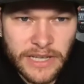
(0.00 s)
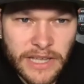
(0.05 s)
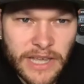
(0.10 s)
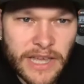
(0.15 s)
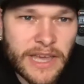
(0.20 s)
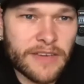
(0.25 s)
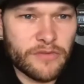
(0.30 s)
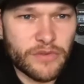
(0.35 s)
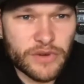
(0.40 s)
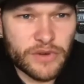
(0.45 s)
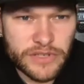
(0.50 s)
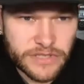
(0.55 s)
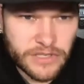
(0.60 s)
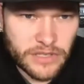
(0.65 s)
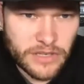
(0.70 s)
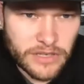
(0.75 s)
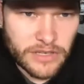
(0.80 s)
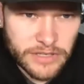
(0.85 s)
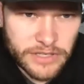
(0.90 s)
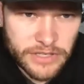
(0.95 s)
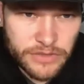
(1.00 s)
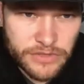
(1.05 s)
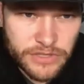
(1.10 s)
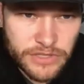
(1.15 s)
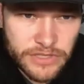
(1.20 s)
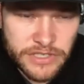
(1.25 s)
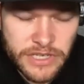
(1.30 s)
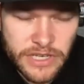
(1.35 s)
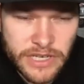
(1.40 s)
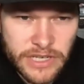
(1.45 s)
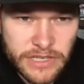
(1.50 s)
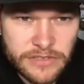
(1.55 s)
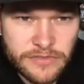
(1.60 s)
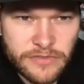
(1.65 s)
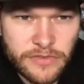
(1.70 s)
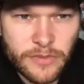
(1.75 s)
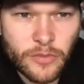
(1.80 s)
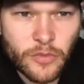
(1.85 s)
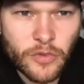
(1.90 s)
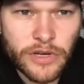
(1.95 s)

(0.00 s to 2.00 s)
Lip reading: every song you should change from